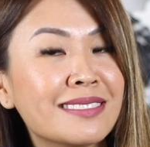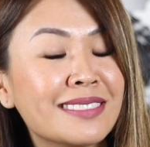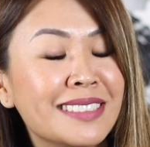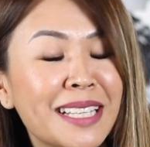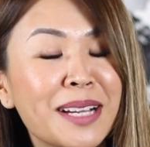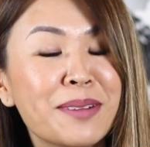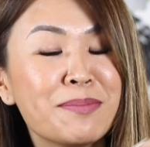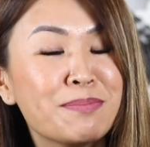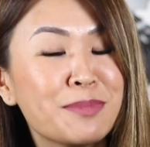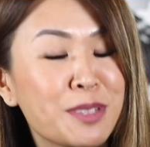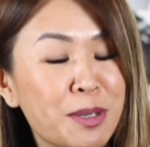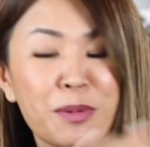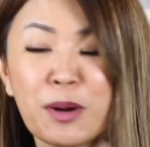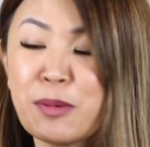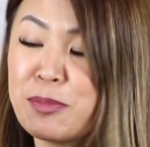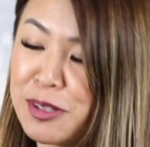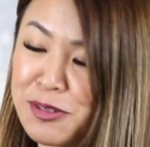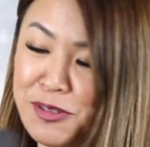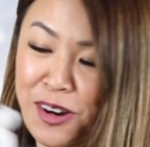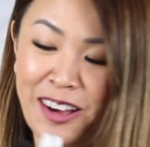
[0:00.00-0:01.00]
Yep, you're
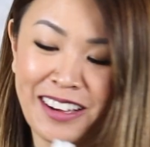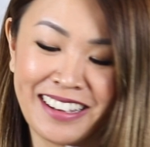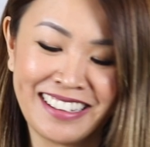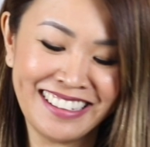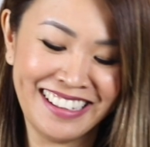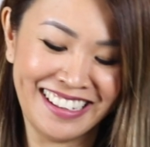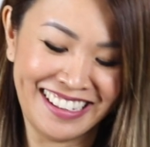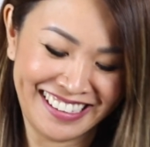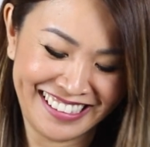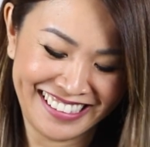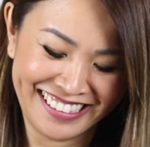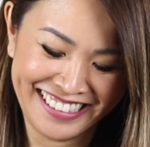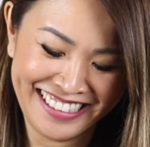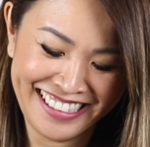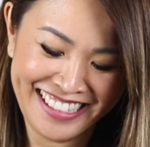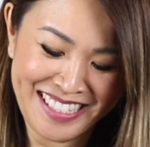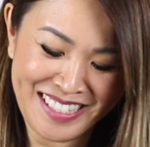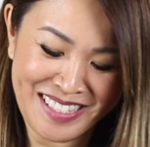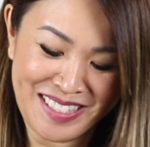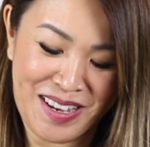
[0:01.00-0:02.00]
probably right.
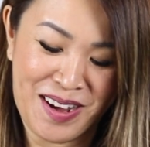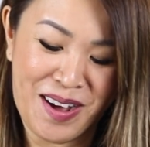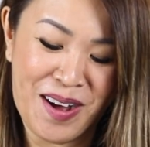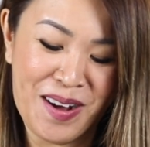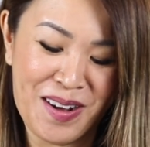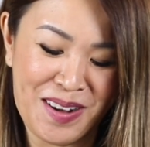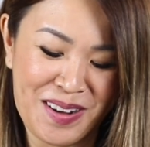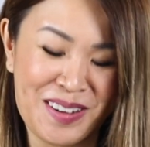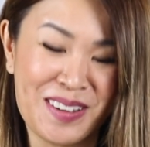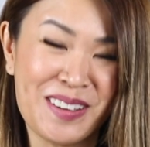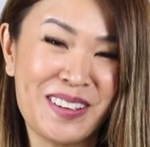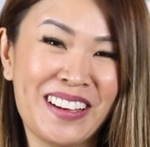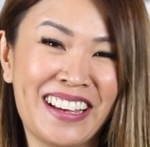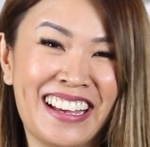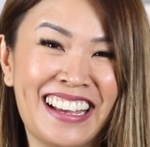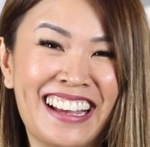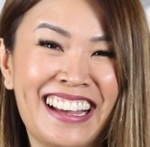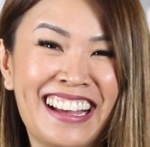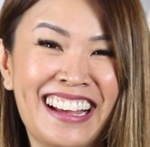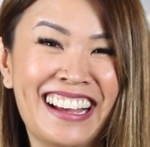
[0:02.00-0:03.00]
So I'm
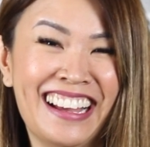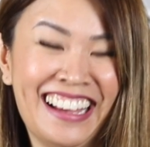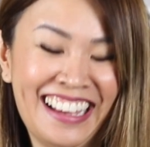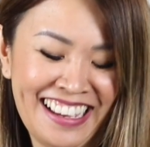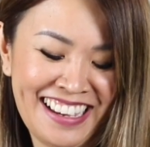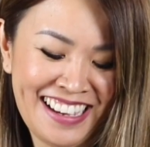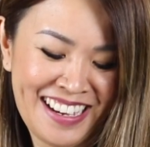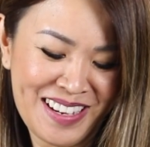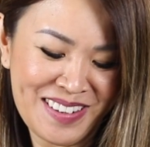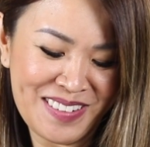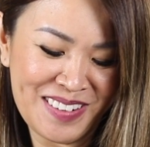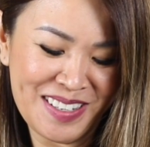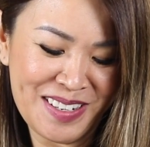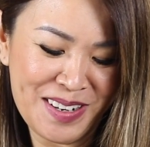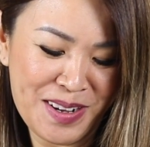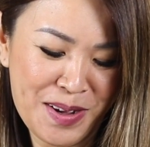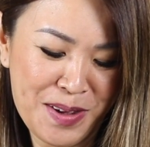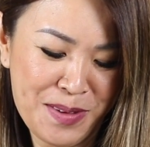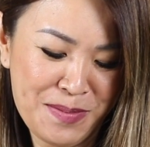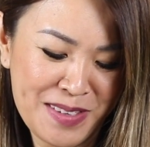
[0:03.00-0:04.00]
going
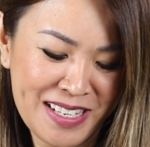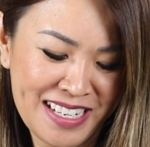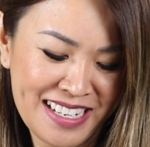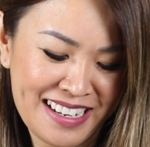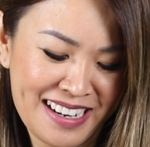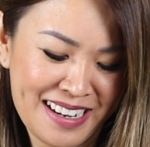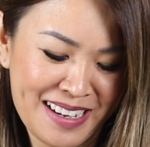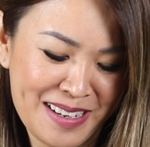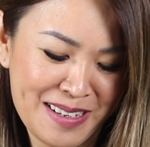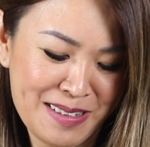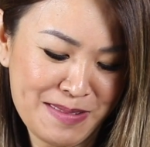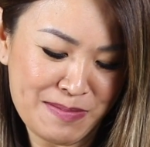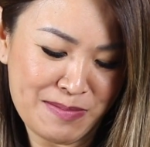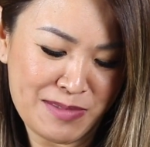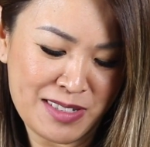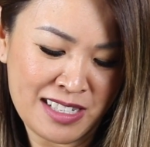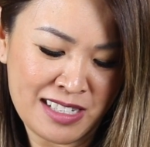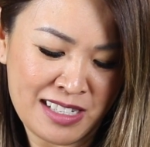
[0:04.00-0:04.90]
to open it up.